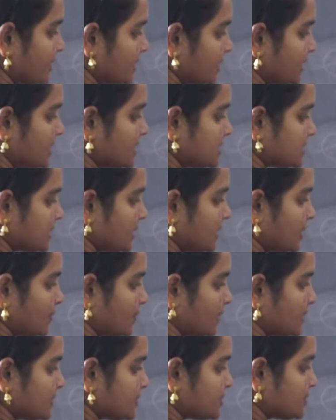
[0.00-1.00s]
is
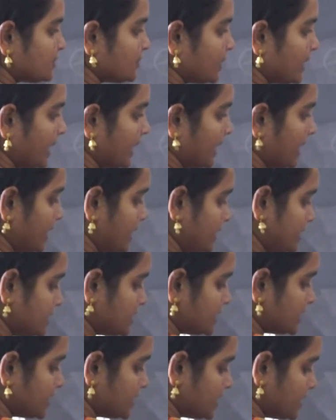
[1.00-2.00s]
equals to 8
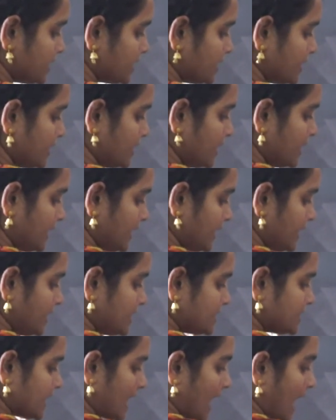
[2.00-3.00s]

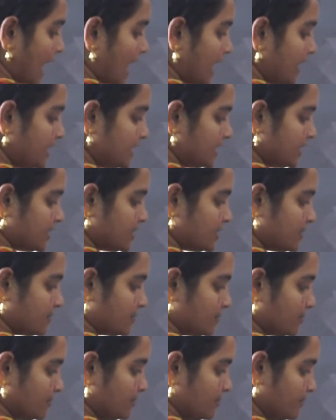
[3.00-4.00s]
is added
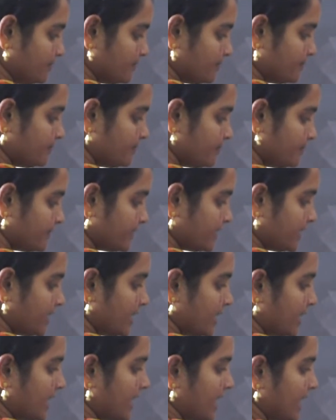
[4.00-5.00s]
to
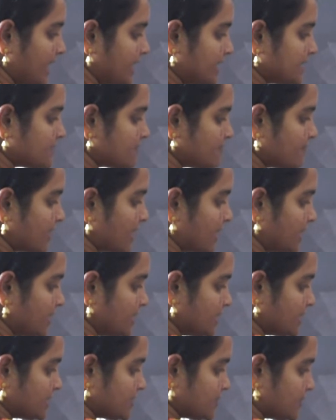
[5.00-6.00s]
x
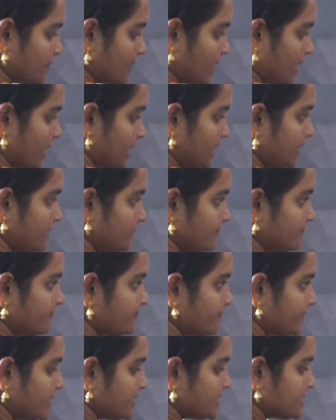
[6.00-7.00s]
minus y
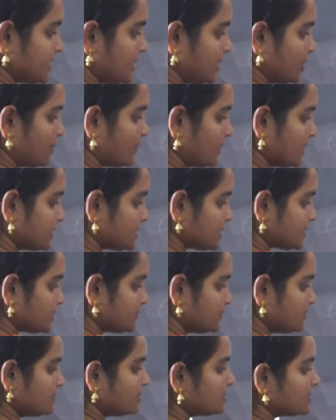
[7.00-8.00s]
is equals
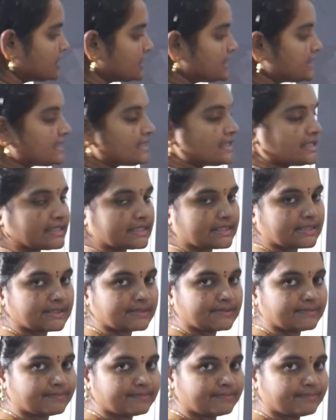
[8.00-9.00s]
to 6.